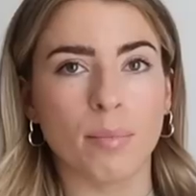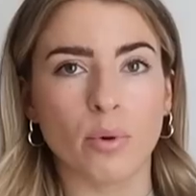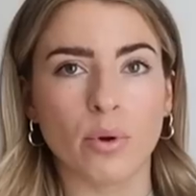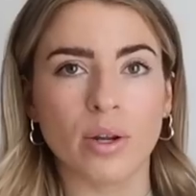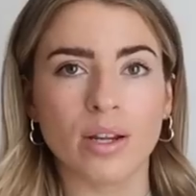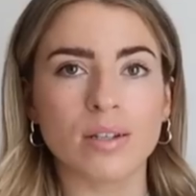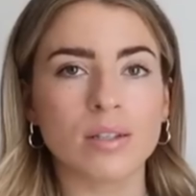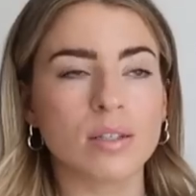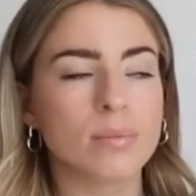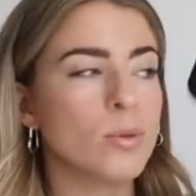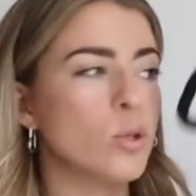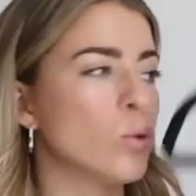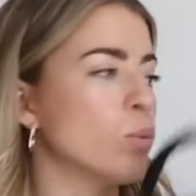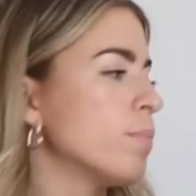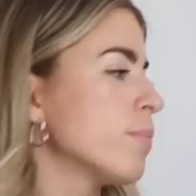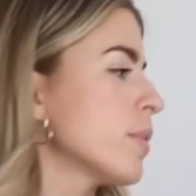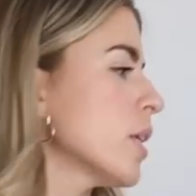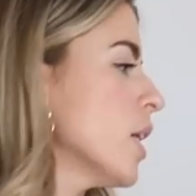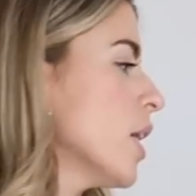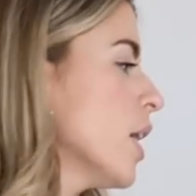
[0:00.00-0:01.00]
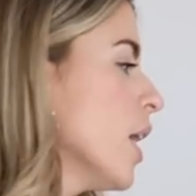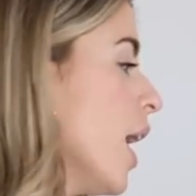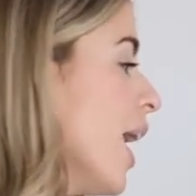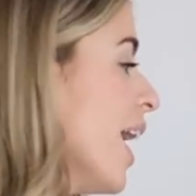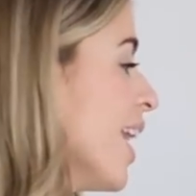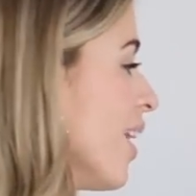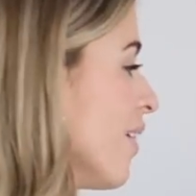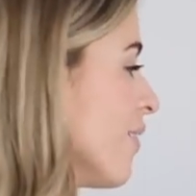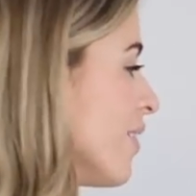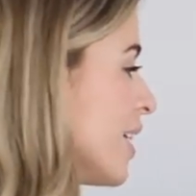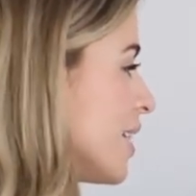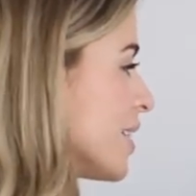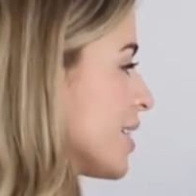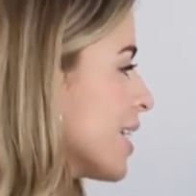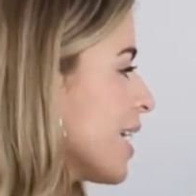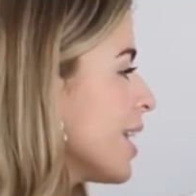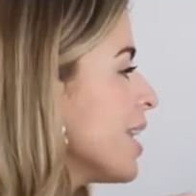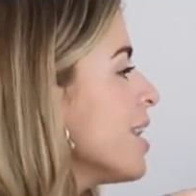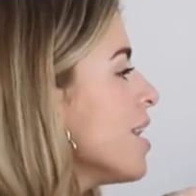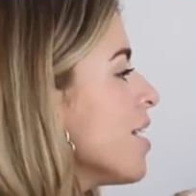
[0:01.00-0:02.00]
bought it in a small. I love it.
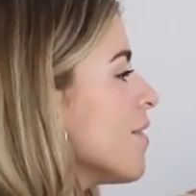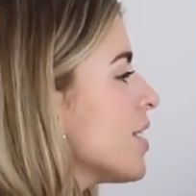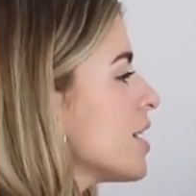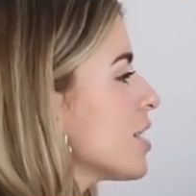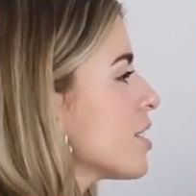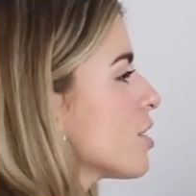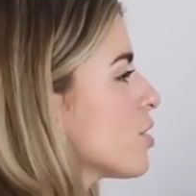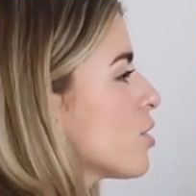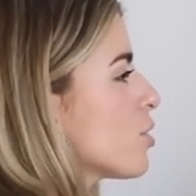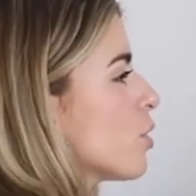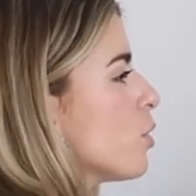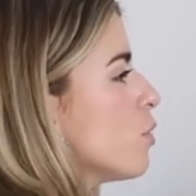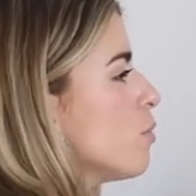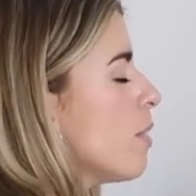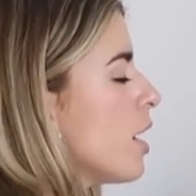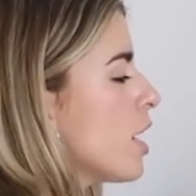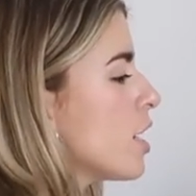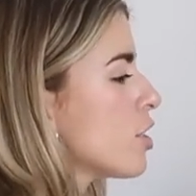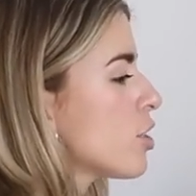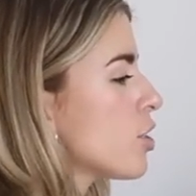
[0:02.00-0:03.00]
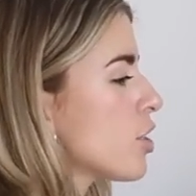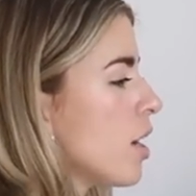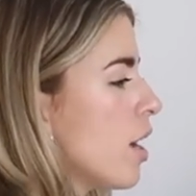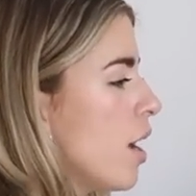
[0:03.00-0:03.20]
I love it so much.